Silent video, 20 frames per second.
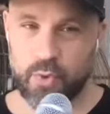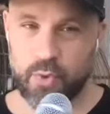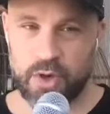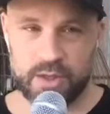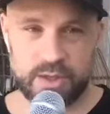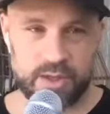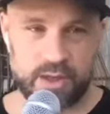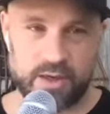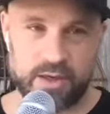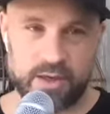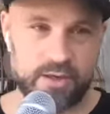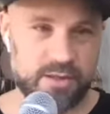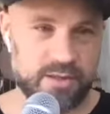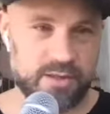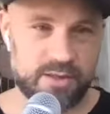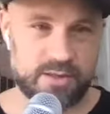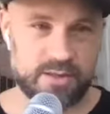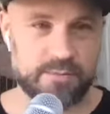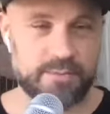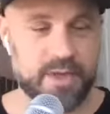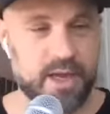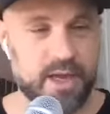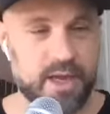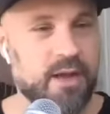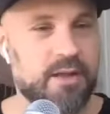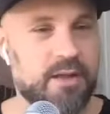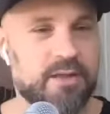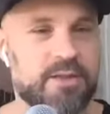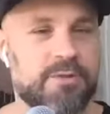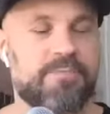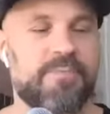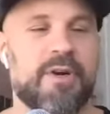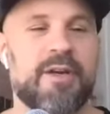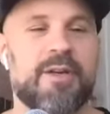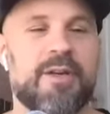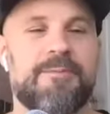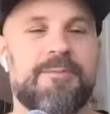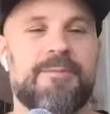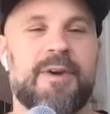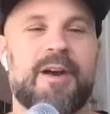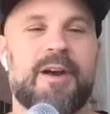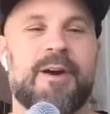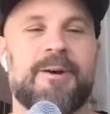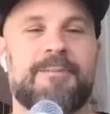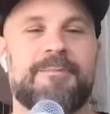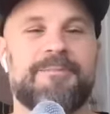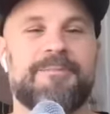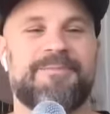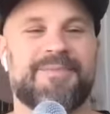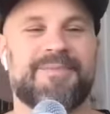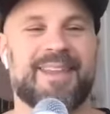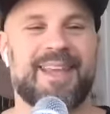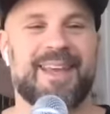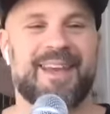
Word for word: worked on something else but um